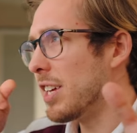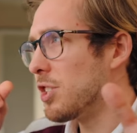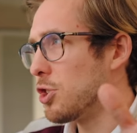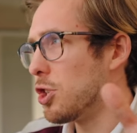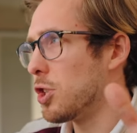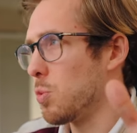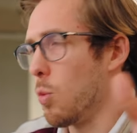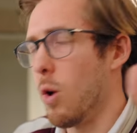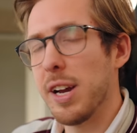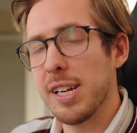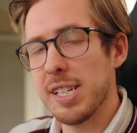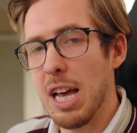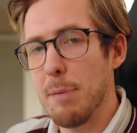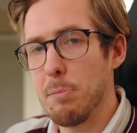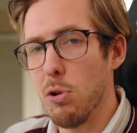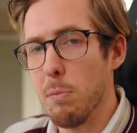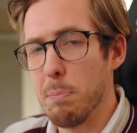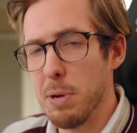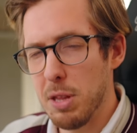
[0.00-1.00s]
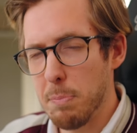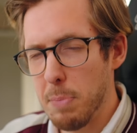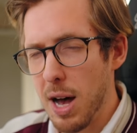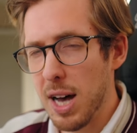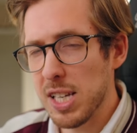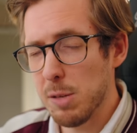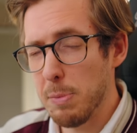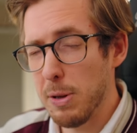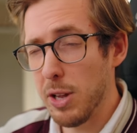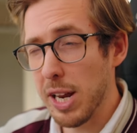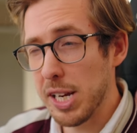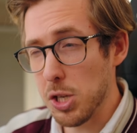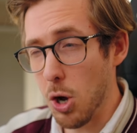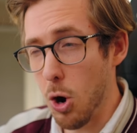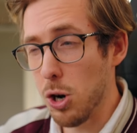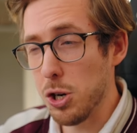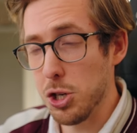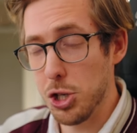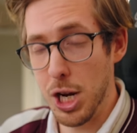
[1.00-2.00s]
that is just one example, but the
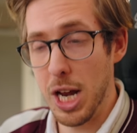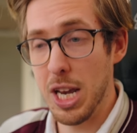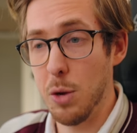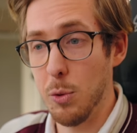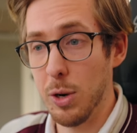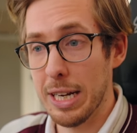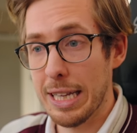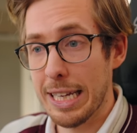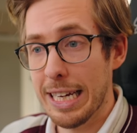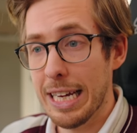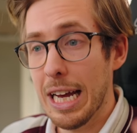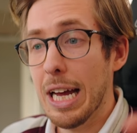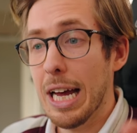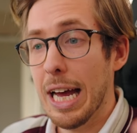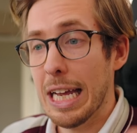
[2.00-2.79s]
possibilities are genuinely